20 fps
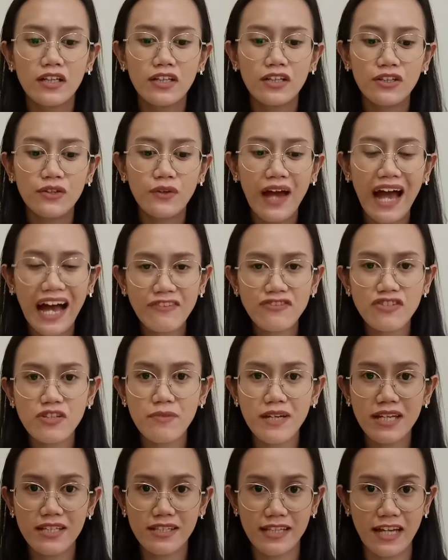you have to
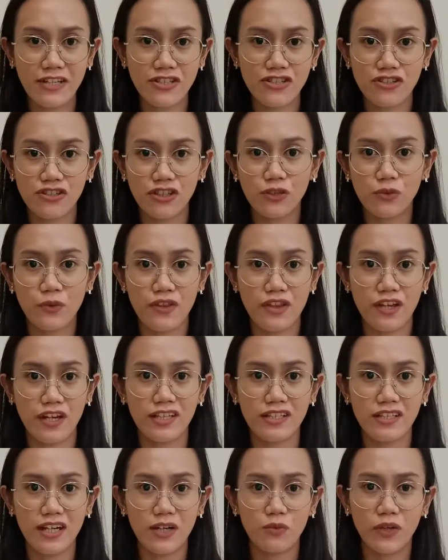be intentional with
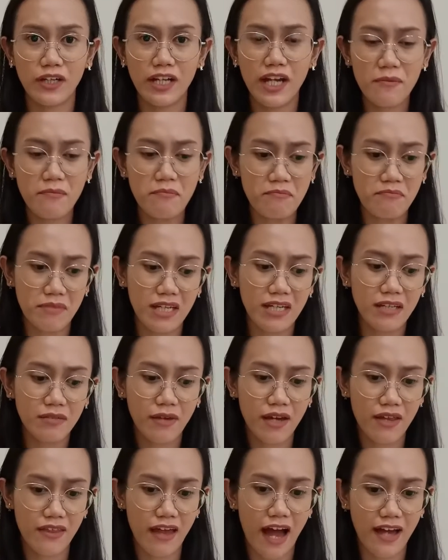it, and what I mean
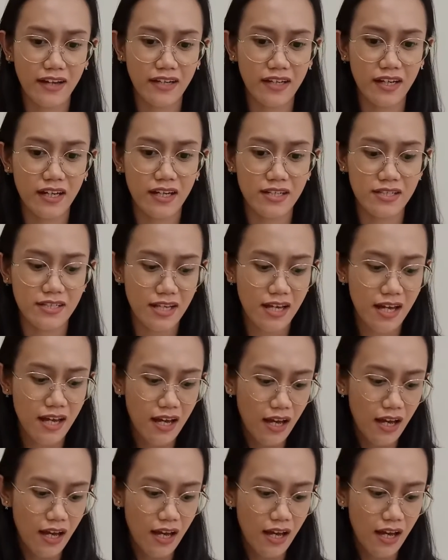by that is